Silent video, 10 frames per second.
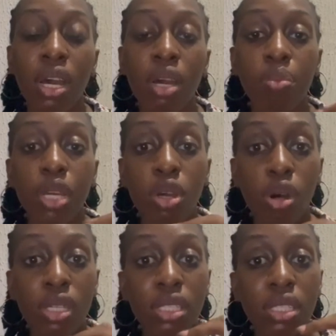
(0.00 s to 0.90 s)

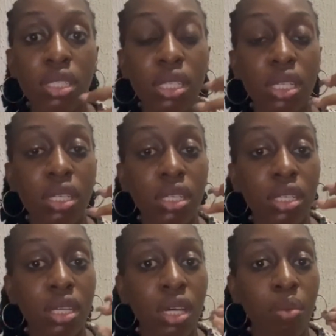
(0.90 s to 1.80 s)
because the
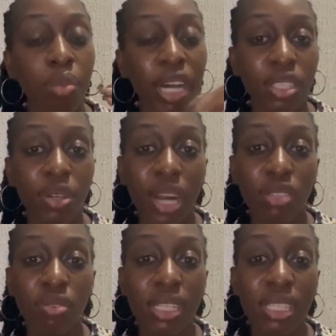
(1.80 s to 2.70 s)
bacteria
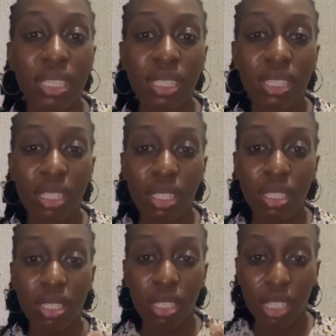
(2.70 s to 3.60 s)
is releasing
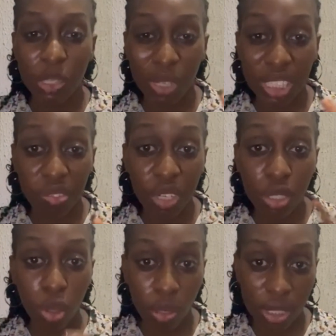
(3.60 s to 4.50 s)
its
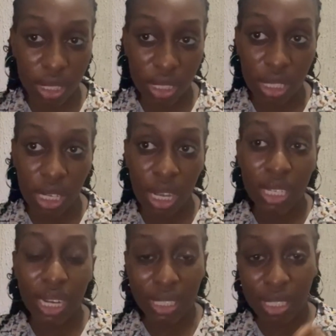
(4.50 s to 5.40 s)
specific toxin
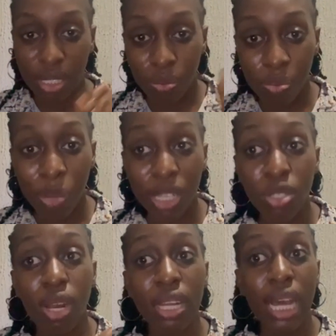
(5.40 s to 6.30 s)
that
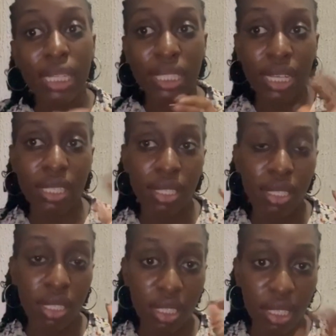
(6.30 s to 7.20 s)
particularly attacks
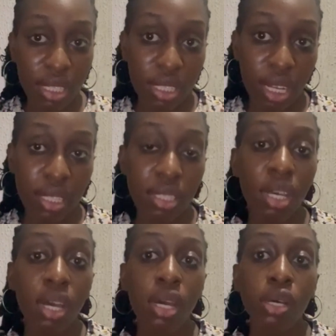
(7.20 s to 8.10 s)
the intestines.
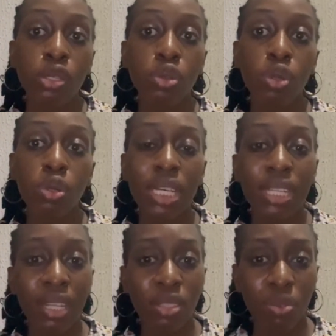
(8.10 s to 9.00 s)
So looking
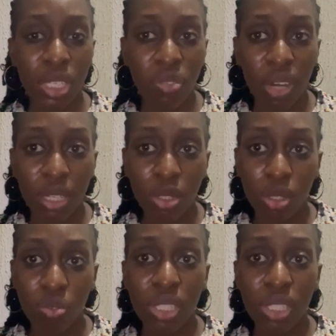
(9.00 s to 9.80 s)
at the risk factors,